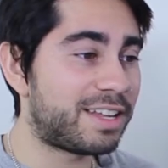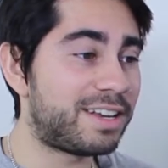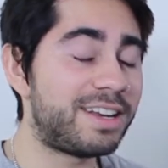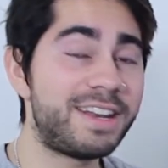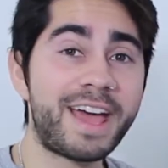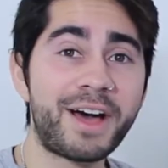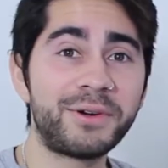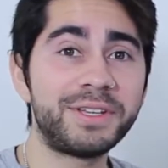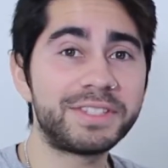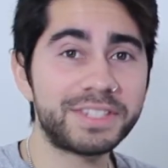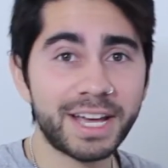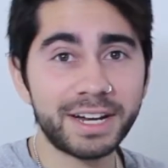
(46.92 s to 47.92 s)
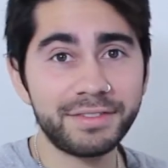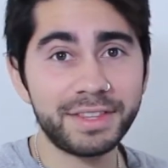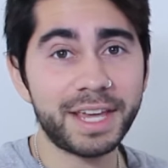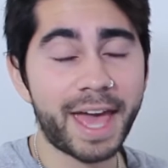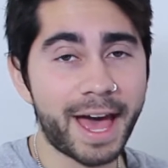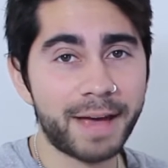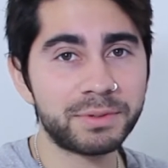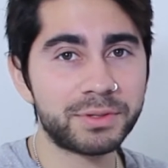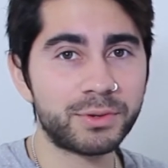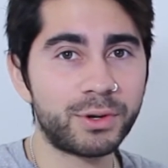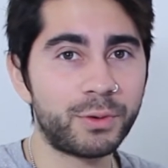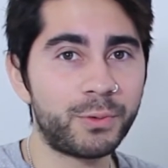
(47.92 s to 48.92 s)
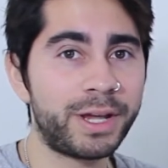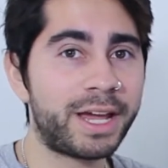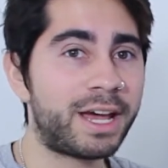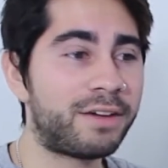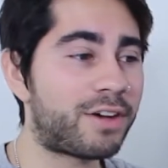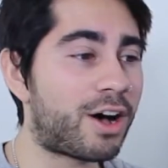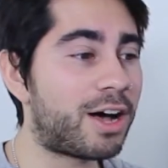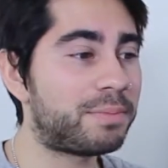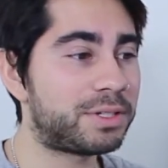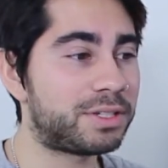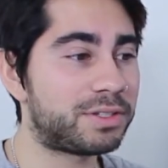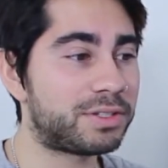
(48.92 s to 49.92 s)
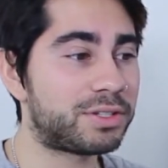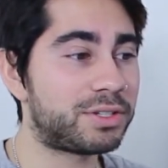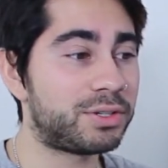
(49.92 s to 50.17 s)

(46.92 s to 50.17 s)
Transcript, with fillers: Now inside of the App Store we have options